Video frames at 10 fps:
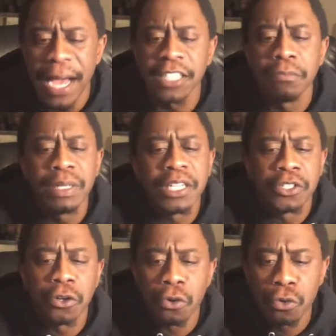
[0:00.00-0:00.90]
being
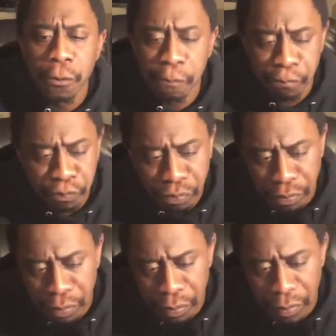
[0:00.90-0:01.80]
told
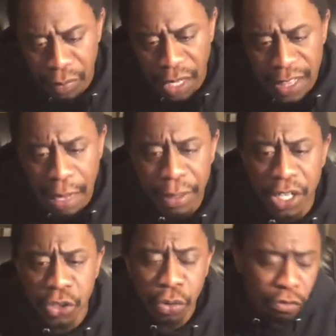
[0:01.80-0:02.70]
that
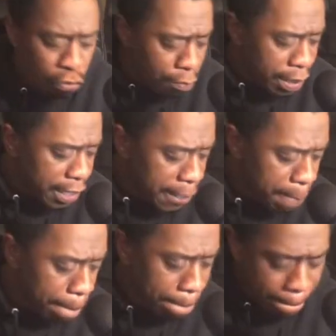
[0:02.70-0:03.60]
because you grew up in a
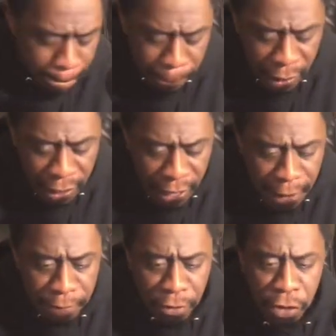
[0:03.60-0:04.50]

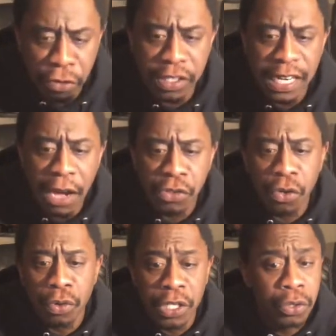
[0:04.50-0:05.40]
very Christian
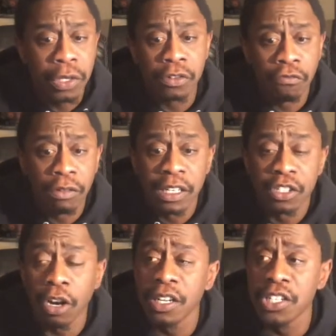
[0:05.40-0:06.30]
household and you didn't really
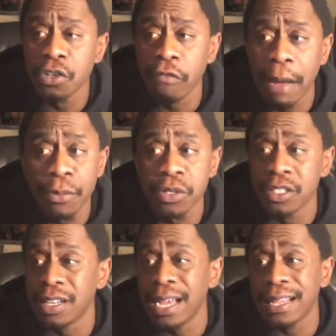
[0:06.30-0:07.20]
start listening to rap music
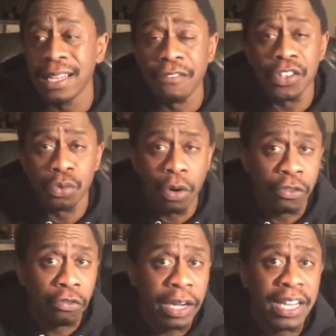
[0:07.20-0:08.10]
till like 11th or 12th
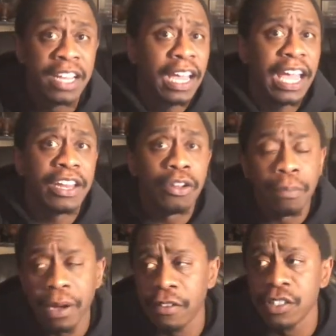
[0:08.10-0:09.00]
grade, and your
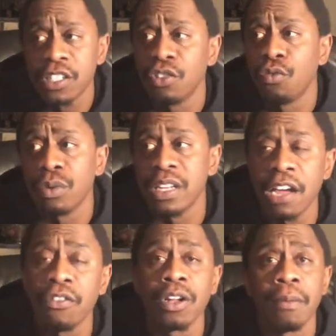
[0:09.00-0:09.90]
parents were
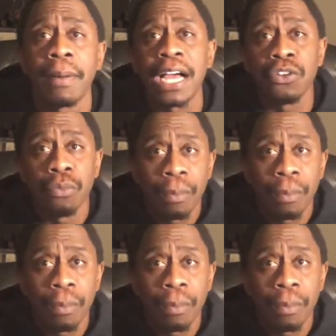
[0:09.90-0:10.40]
never going to buy you